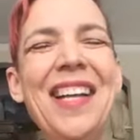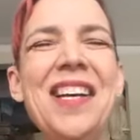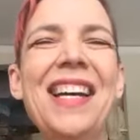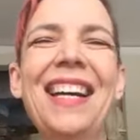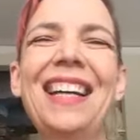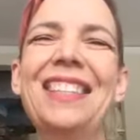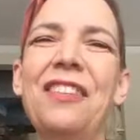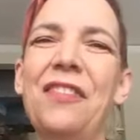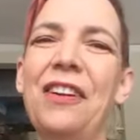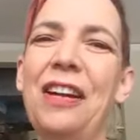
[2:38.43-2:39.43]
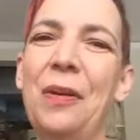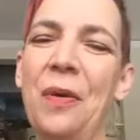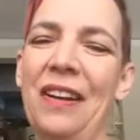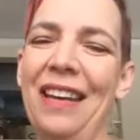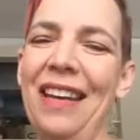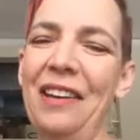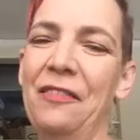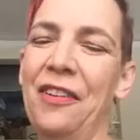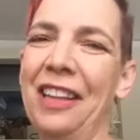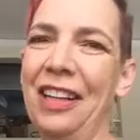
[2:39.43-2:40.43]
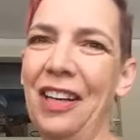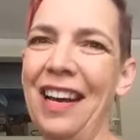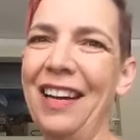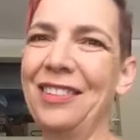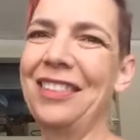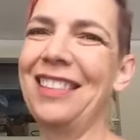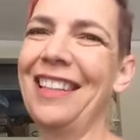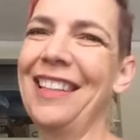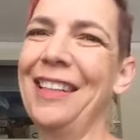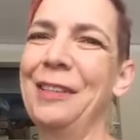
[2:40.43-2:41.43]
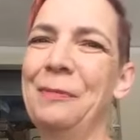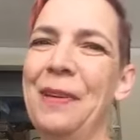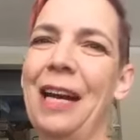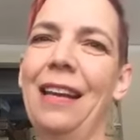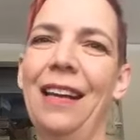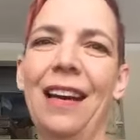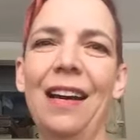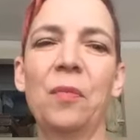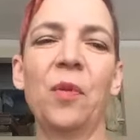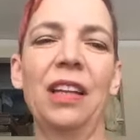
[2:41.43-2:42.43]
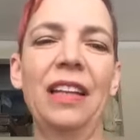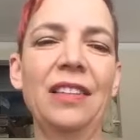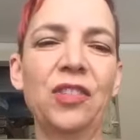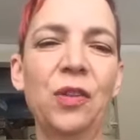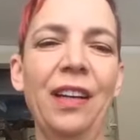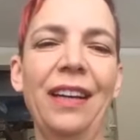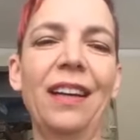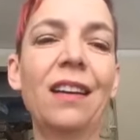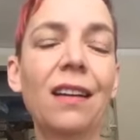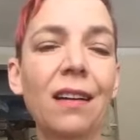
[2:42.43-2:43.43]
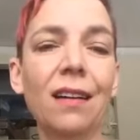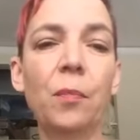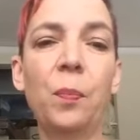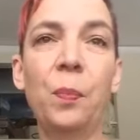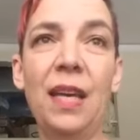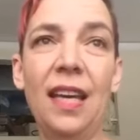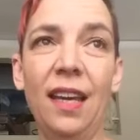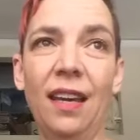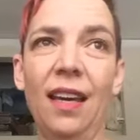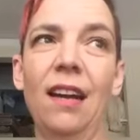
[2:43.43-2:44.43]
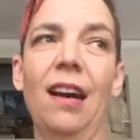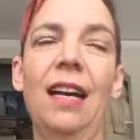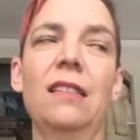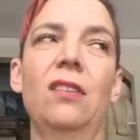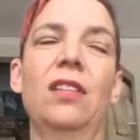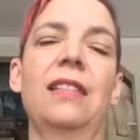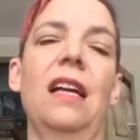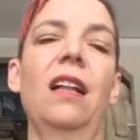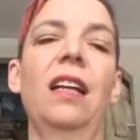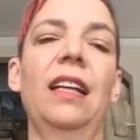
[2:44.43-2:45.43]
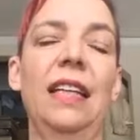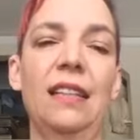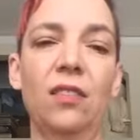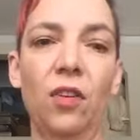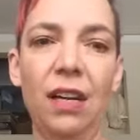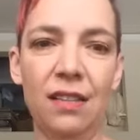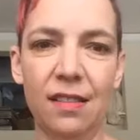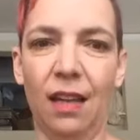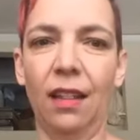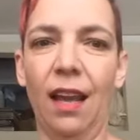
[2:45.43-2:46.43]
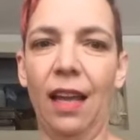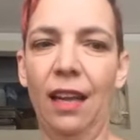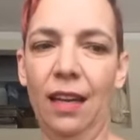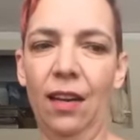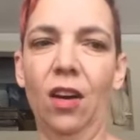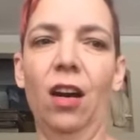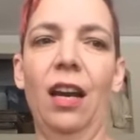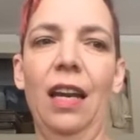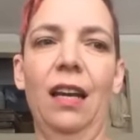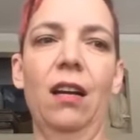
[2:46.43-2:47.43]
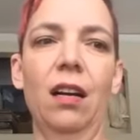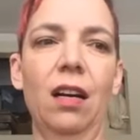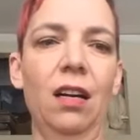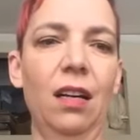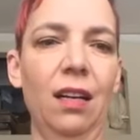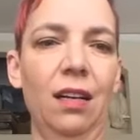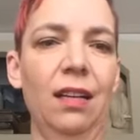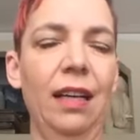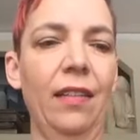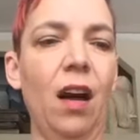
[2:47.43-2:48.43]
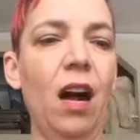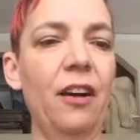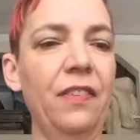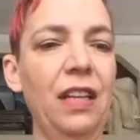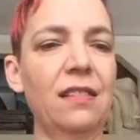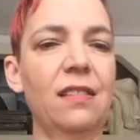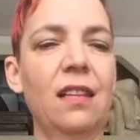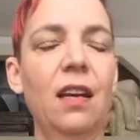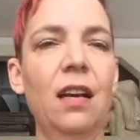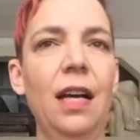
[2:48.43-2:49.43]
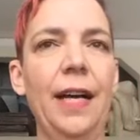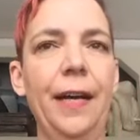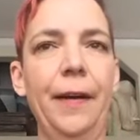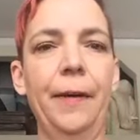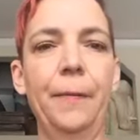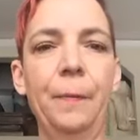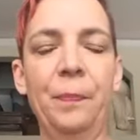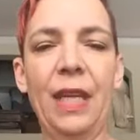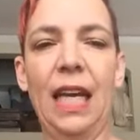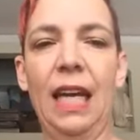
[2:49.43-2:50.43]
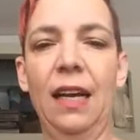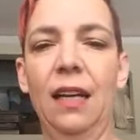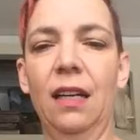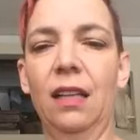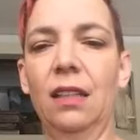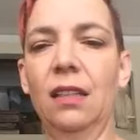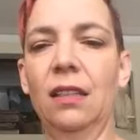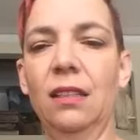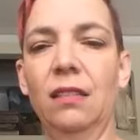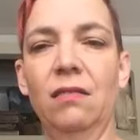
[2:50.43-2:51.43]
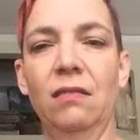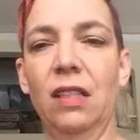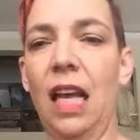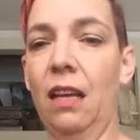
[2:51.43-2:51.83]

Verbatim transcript: it's a very quirky and fun little house. Um, I, I'm really enjoying being here. And as you can tell, it gets great sunlight here in our uh, in the office. Um, and